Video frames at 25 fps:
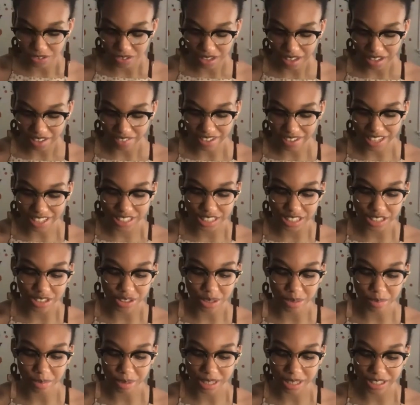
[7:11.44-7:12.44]
I'm actually
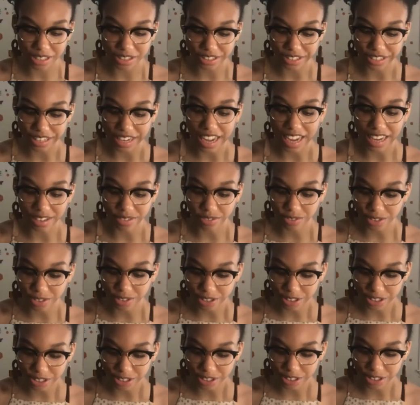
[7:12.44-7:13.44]
gonna play you the live
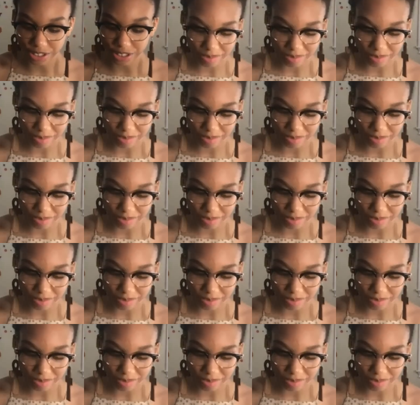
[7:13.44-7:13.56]
version